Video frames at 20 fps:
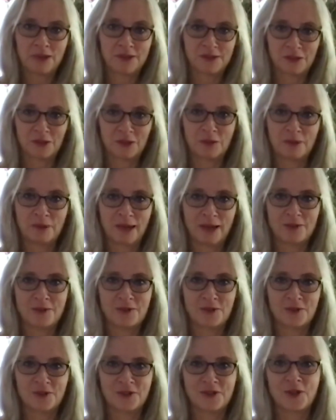solar
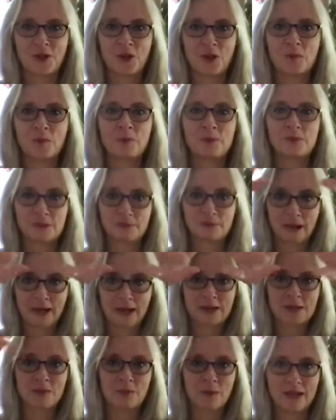panels on the top to
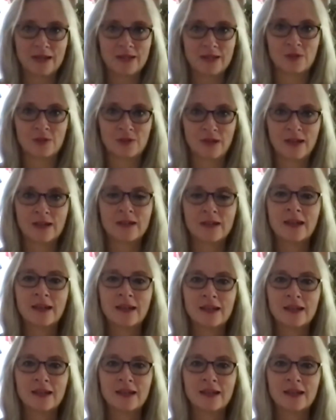maximize on that